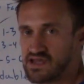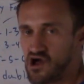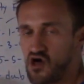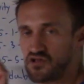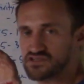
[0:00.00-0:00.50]
It
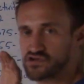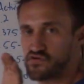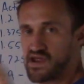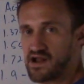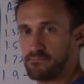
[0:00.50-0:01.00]
all looks
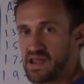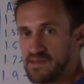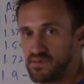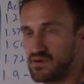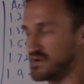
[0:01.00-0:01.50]
great on
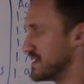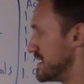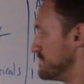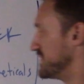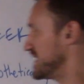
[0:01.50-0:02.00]
paper,
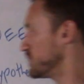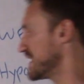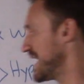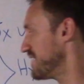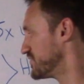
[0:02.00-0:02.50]
but then we
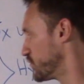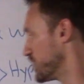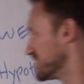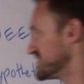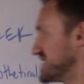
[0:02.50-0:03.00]
have the
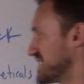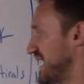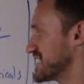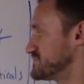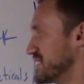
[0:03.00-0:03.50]
realistic
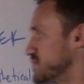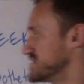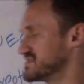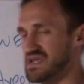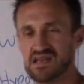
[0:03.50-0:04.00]
aspect, which
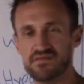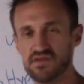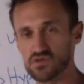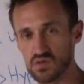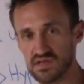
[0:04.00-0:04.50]
is
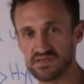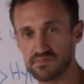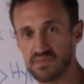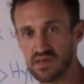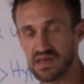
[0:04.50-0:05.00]
individualism.
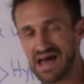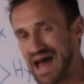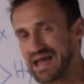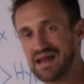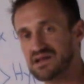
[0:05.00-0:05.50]

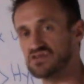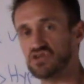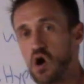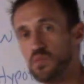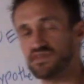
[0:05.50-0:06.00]
I gotta
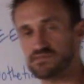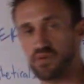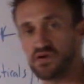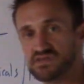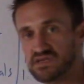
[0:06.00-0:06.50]
consult with this
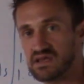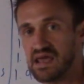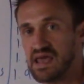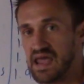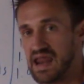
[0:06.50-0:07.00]
person
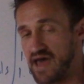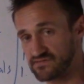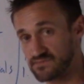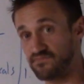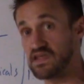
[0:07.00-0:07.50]
and have
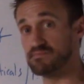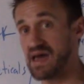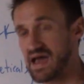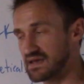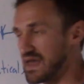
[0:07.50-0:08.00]
some
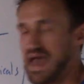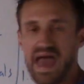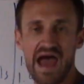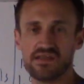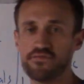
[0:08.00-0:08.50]
feedback.
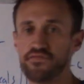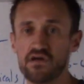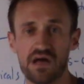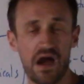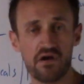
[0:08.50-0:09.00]
How do you
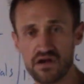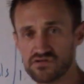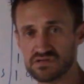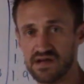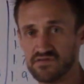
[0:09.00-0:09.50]
feel? How are your
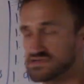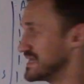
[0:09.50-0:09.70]
energy levels?